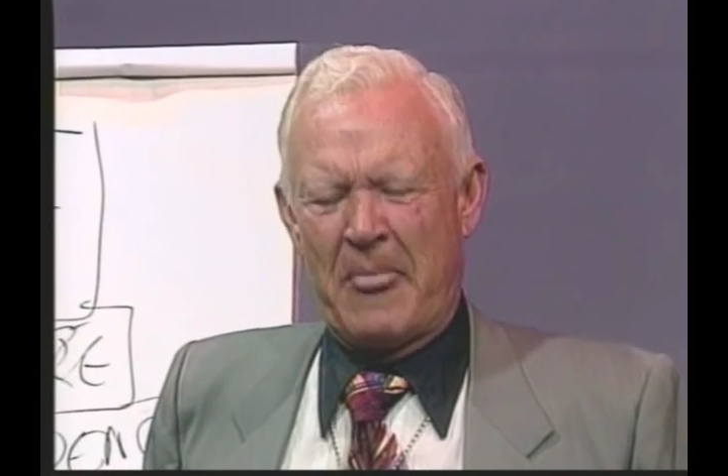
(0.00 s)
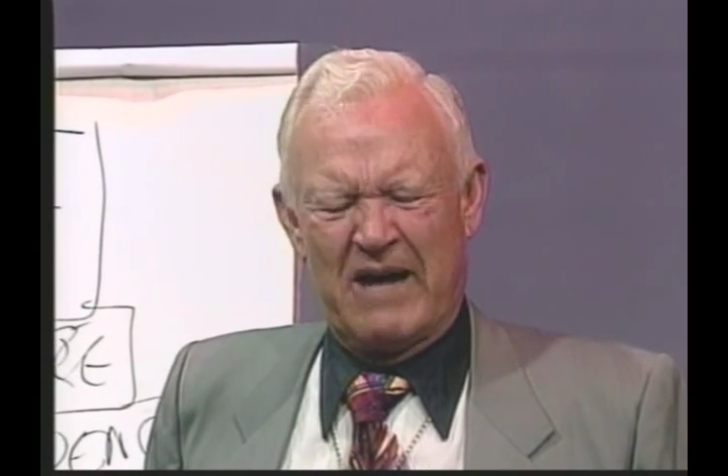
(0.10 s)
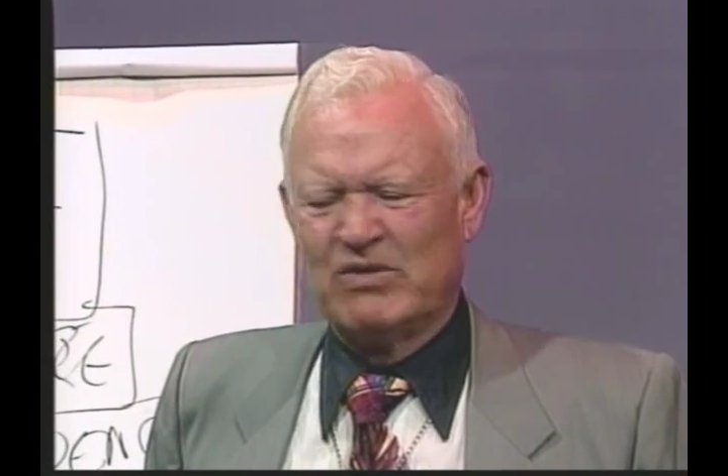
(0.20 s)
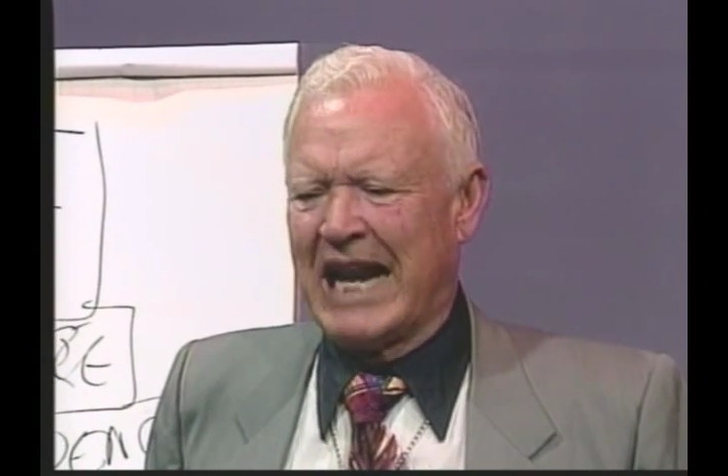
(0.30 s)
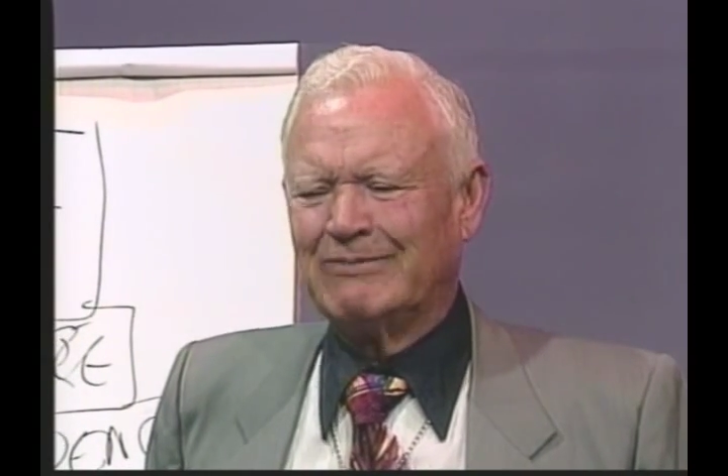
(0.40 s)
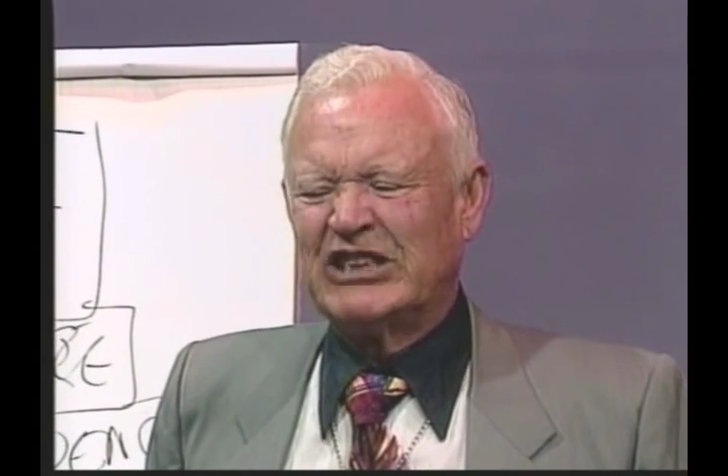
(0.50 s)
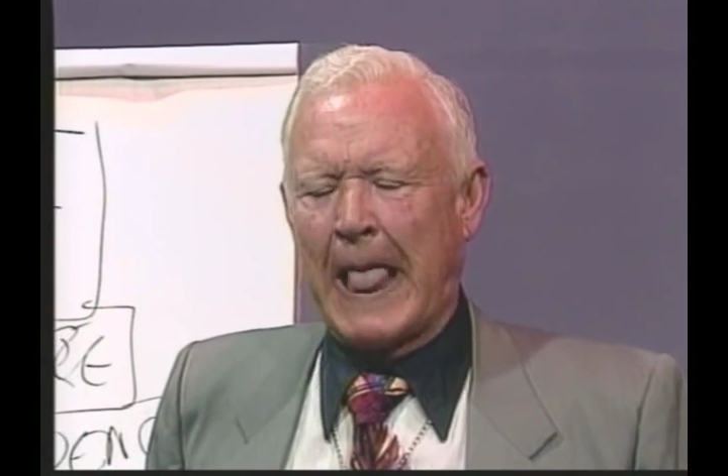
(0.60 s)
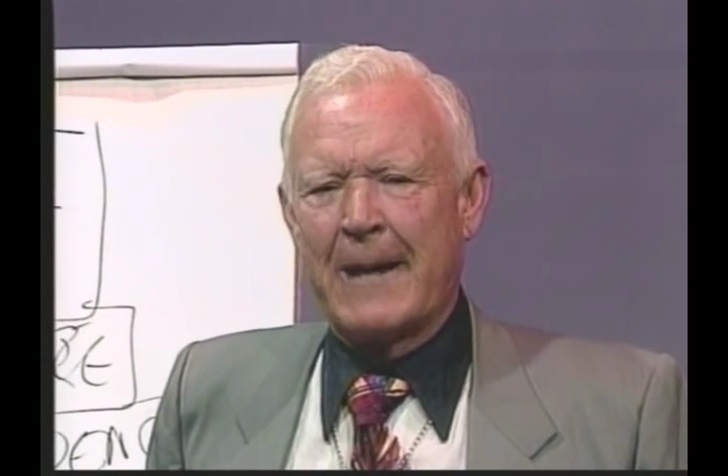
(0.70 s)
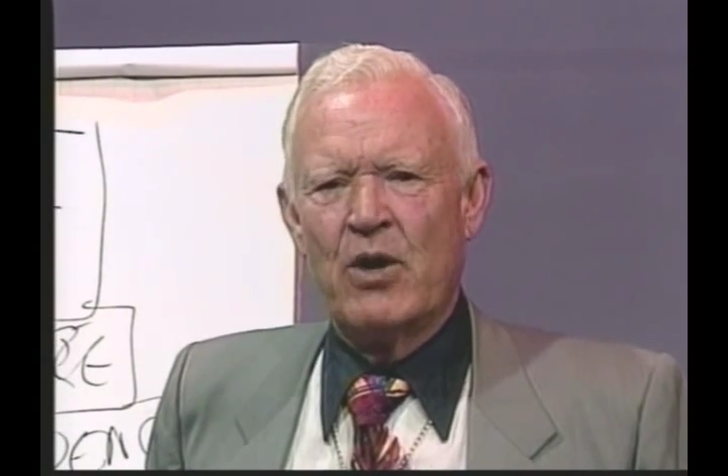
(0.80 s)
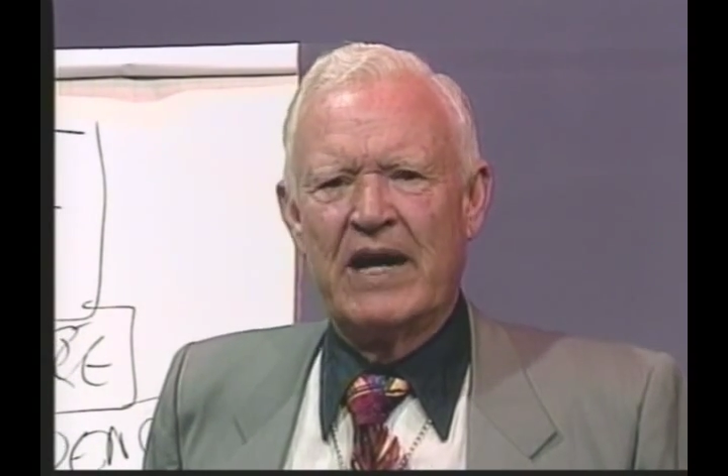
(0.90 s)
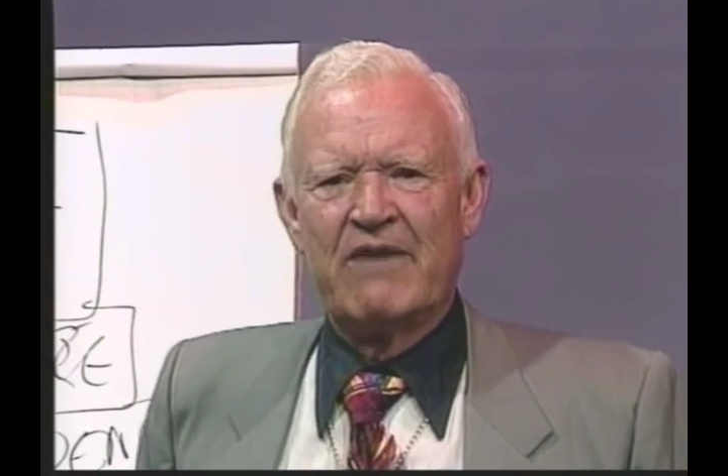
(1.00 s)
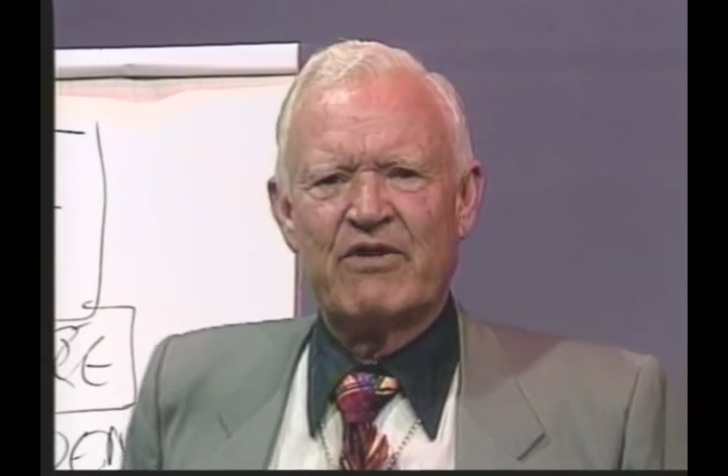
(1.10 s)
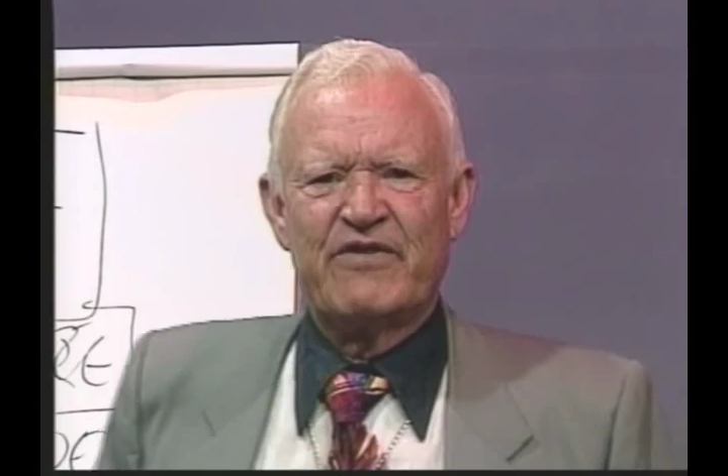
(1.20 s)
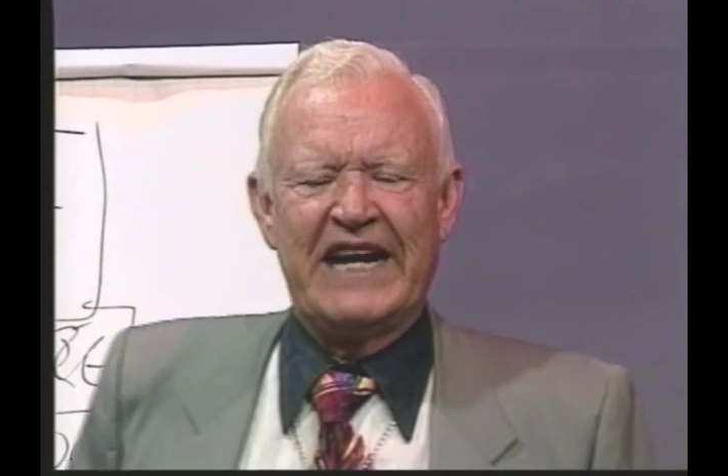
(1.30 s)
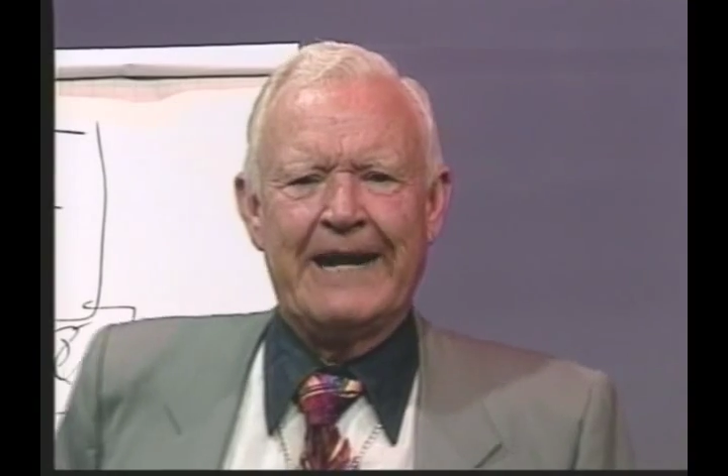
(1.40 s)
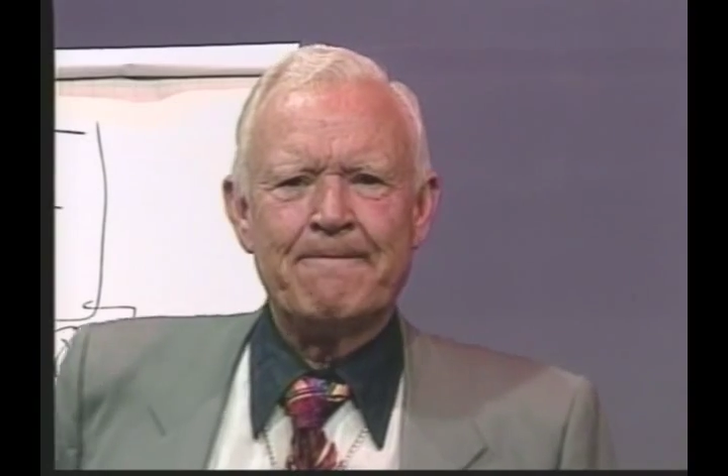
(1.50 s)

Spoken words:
well, I'm going in for a fitting.